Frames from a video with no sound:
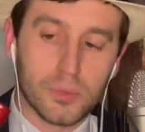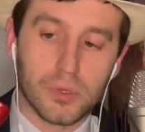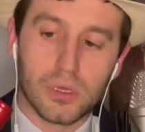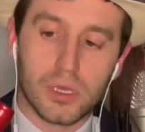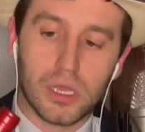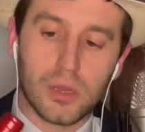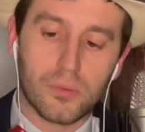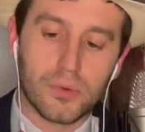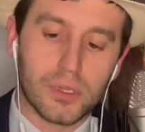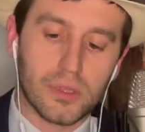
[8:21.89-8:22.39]
but
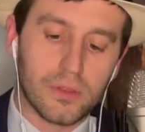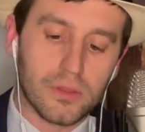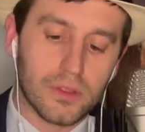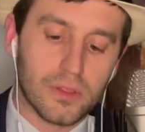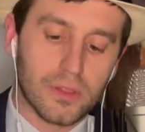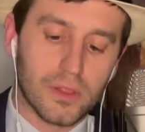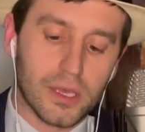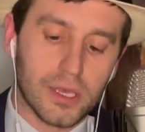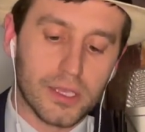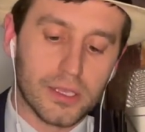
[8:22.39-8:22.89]
I really
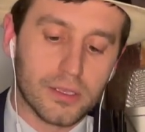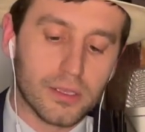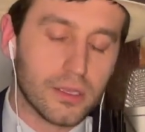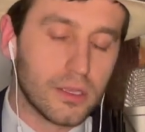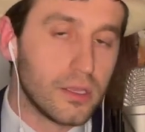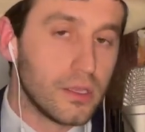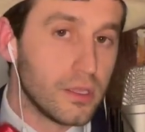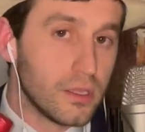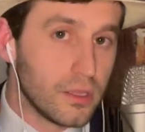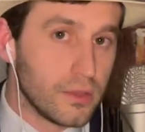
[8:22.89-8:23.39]
like
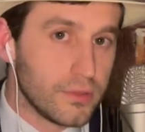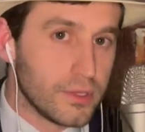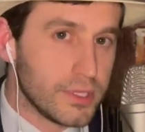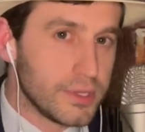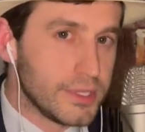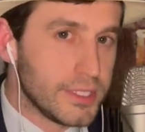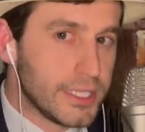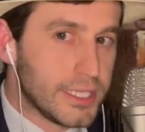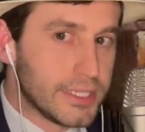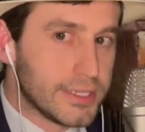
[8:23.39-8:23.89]
the
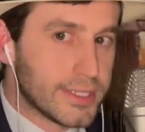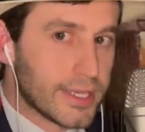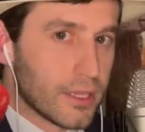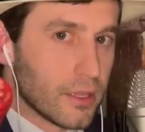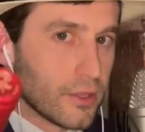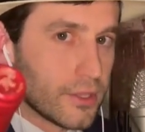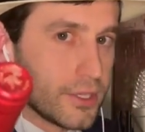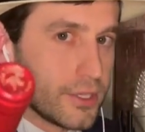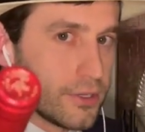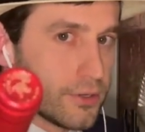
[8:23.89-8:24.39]

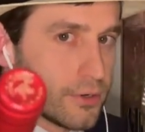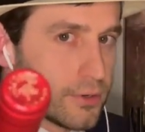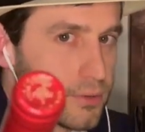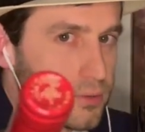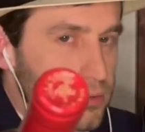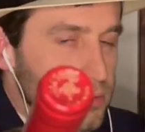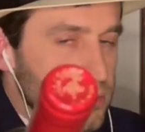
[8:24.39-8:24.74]
detail here.